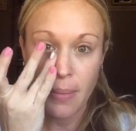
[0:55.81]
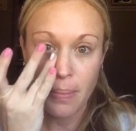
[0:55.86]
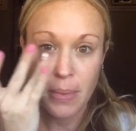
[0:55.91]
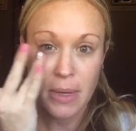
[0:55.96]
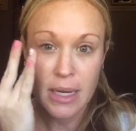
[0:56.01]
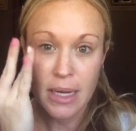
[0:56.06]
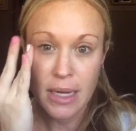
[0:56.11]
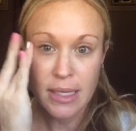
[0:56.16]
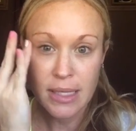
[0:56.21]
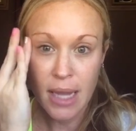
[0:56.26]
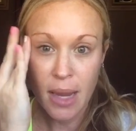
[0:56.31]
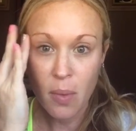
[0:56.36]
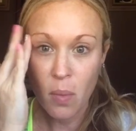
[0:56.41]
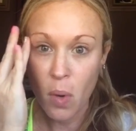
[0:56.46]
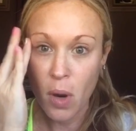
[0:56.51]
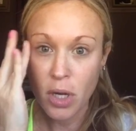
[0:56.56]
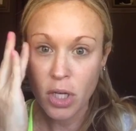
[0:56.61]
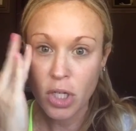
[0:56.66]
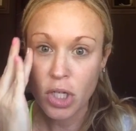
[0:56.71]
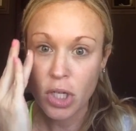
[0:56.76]
because I
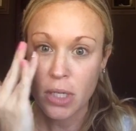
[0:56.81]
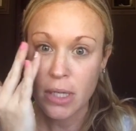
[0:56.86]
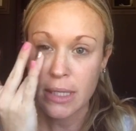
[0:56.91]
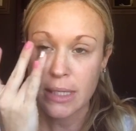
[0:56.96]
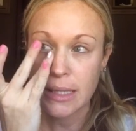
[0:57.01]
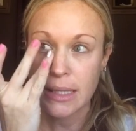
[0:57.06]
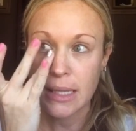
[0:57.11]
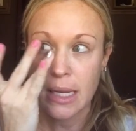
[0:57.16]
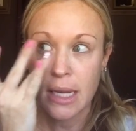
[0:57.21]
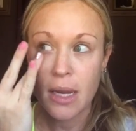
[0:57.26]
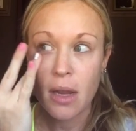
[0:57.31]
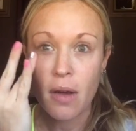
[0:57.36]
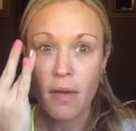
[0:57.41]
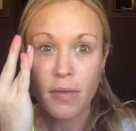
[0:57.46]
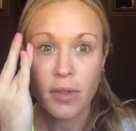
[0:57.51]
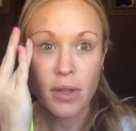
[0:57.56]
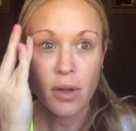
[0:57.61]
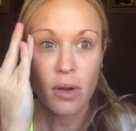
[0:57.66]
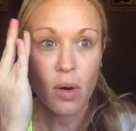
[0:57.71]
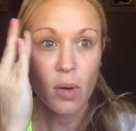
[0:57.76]
want you to see
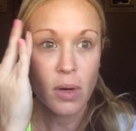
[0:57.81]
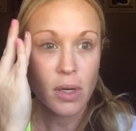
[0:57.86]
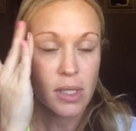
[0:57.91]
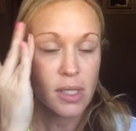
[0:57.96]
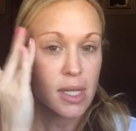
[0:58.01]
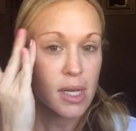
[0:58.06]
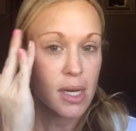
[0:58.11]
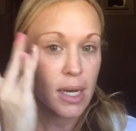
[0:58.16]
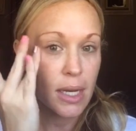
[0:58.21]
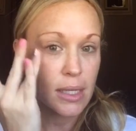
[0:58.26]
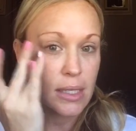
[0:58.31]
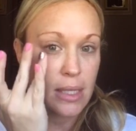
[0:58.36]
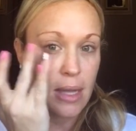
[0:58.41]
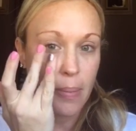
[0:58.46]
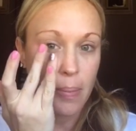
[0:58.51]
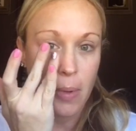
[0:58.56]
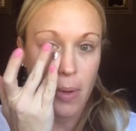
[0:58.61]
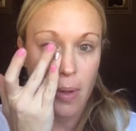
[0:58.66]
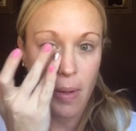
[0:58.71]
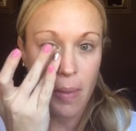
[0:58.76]
over the course of the next
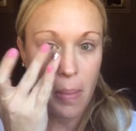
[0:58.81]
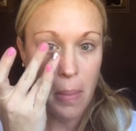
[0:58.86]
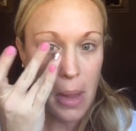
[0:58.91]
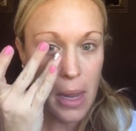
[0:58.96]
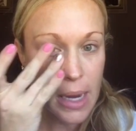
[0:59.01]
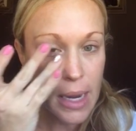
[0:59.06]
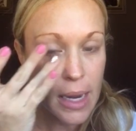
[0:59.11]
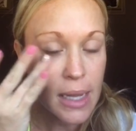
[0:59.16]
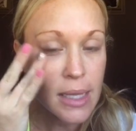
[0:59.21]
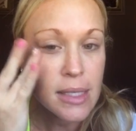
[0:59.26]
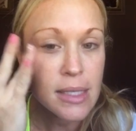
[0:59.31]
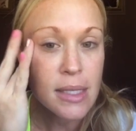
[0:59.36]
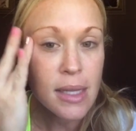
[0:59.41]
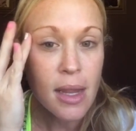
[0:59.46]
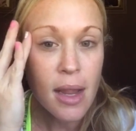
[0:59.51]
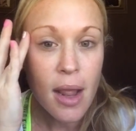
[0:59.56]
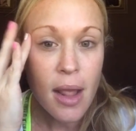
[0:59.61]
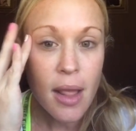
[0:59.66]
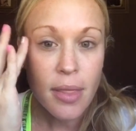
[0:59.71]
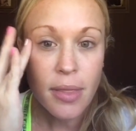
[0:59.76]
couple of minutes
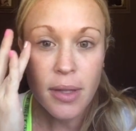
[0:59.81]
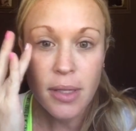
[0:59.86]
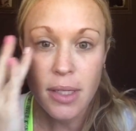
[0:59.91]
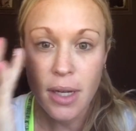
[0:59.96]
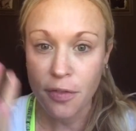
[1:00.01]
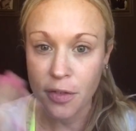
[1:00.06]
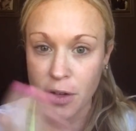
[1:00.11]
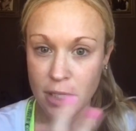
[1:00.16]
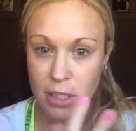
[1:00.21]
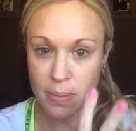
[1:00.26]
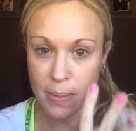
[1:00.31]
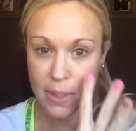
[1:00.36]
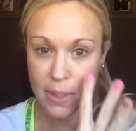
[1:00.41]
the difference